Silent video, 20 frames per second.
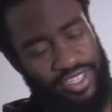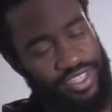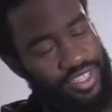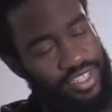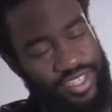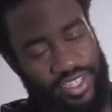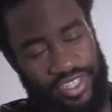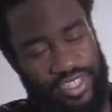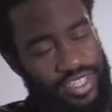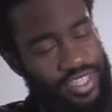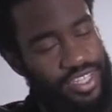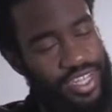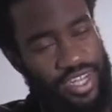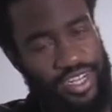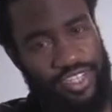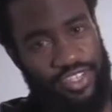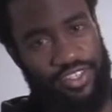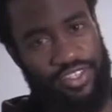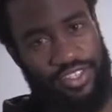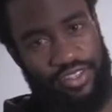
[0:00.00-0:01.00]
just
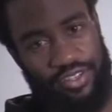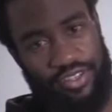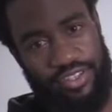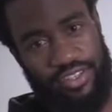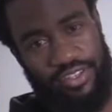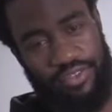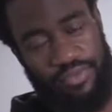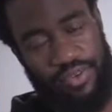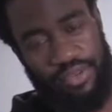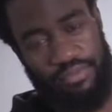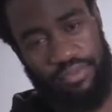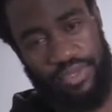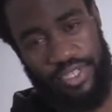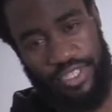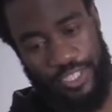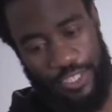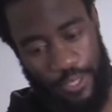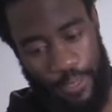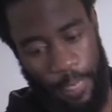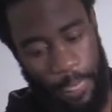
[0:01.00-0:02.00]
decided to use the red
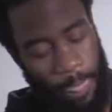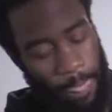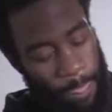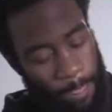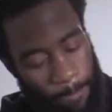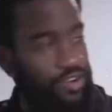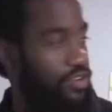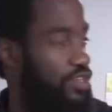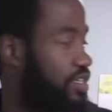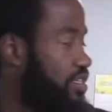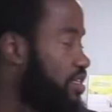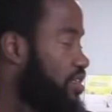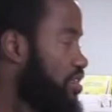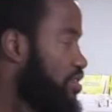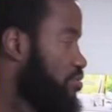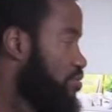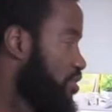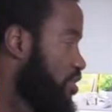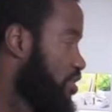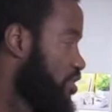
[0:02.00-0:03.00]
beans. Already
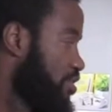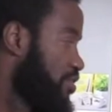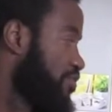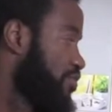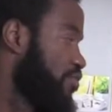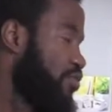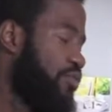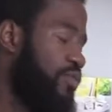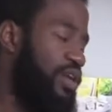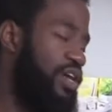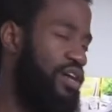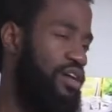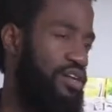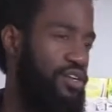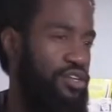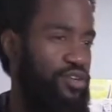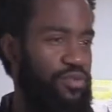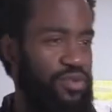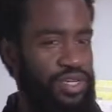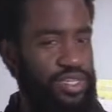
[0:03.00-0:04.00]
been cooking for a while. I
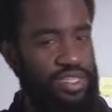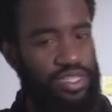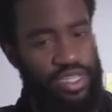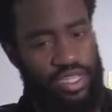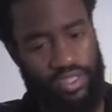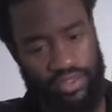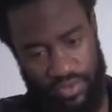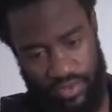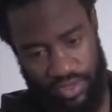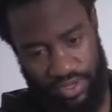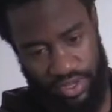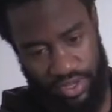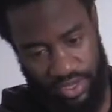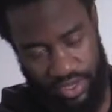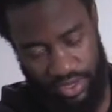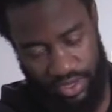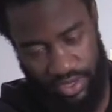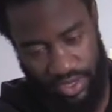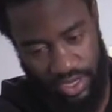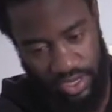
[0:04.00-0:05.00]
don't want it to take too
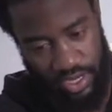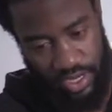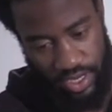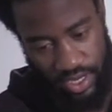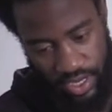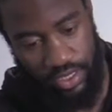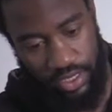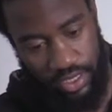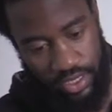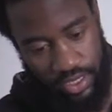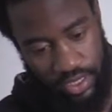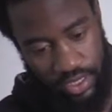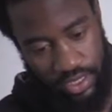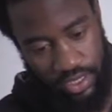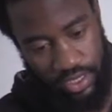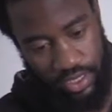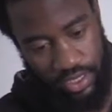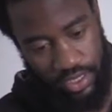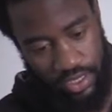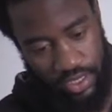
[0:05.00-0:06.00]
long.
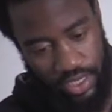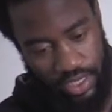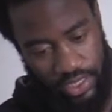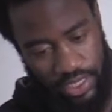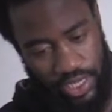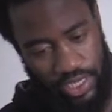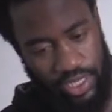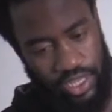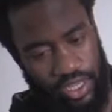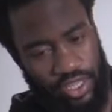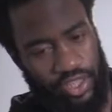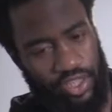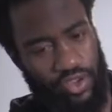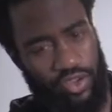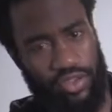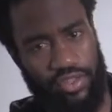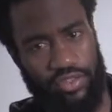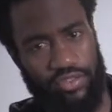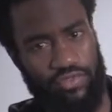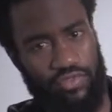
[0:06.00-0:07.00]
They take
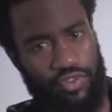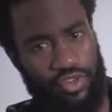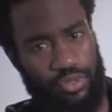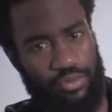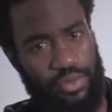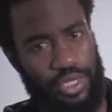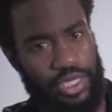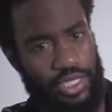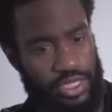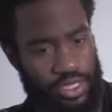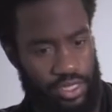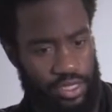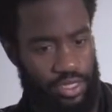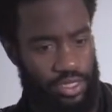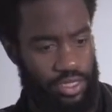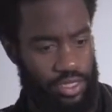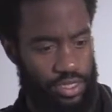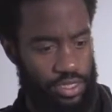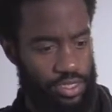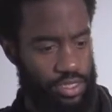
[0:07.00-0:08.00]
30-40 minutes to
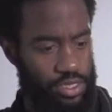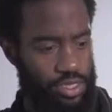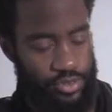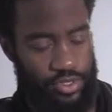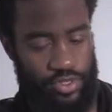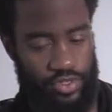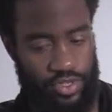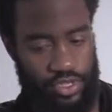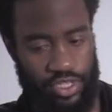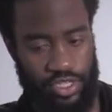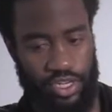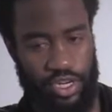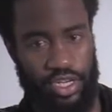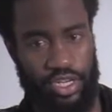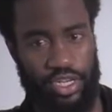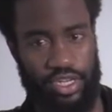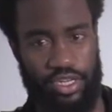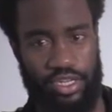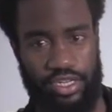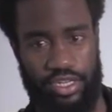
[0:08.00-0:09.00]
cook. I'm just gonna start
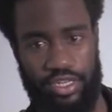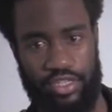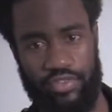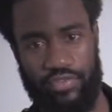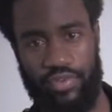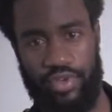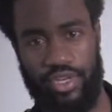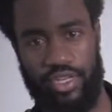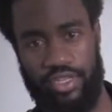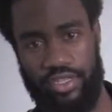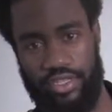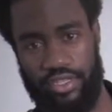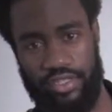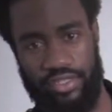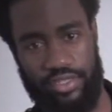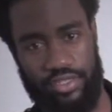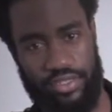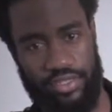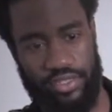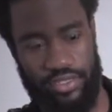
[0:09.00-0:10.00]
getting the dish ready.
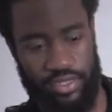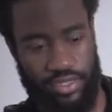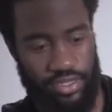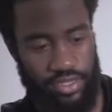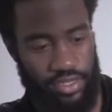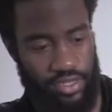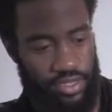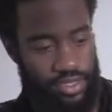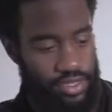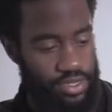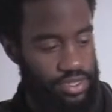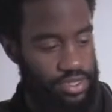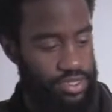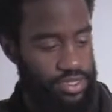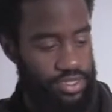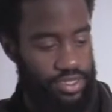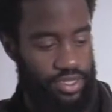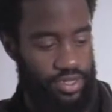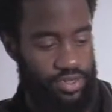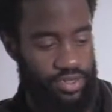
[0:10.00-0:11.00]

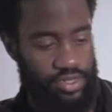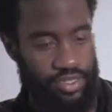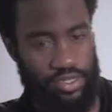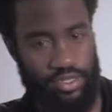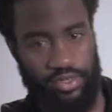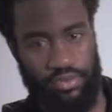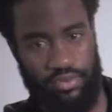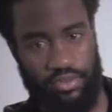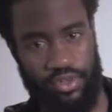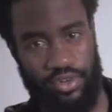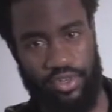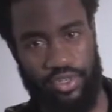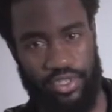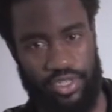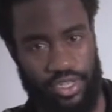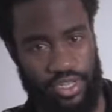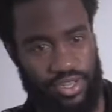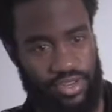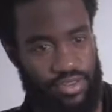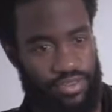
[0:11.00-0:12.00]
Just throw the
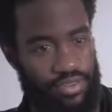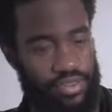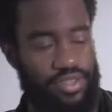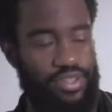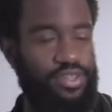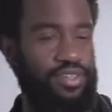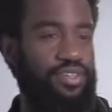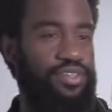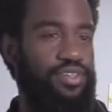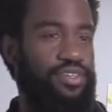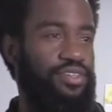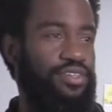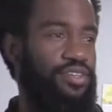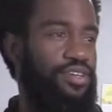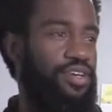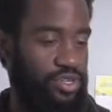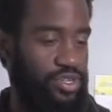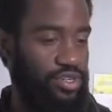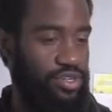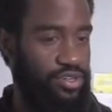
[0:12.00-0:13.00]
chicken on and
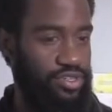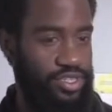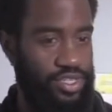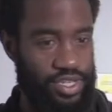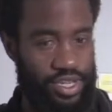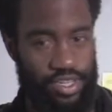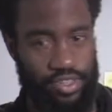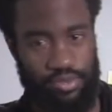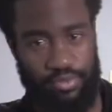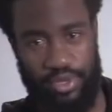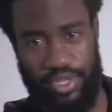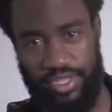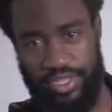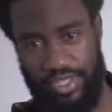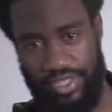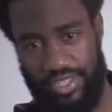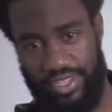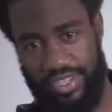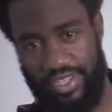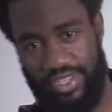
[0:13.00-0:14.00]
bring it all together
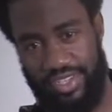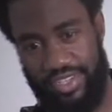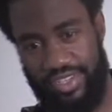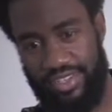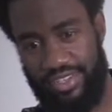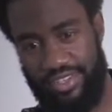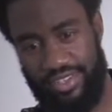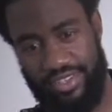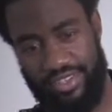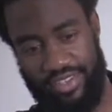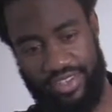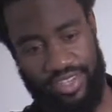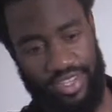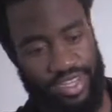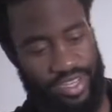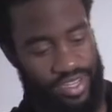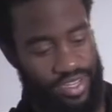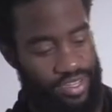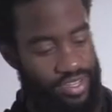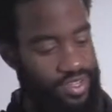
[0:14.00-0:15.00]
basically, and
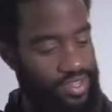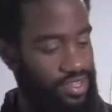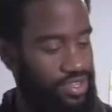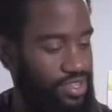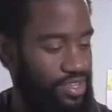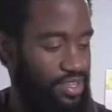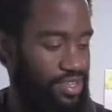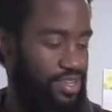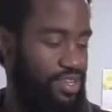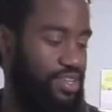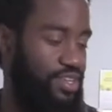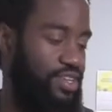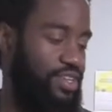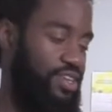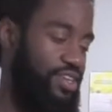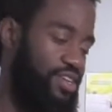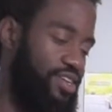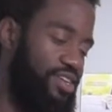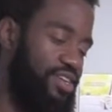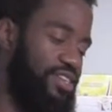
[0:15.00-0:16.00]
yeah.
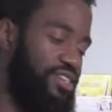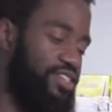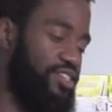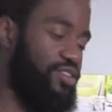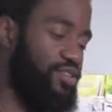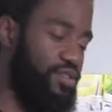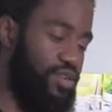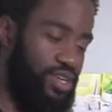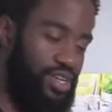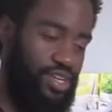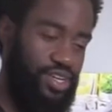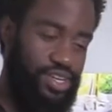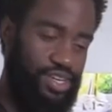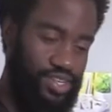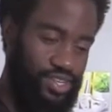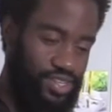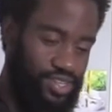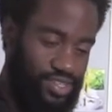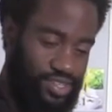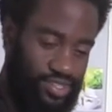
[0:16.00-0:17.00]

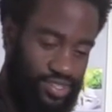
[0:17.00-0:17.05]
So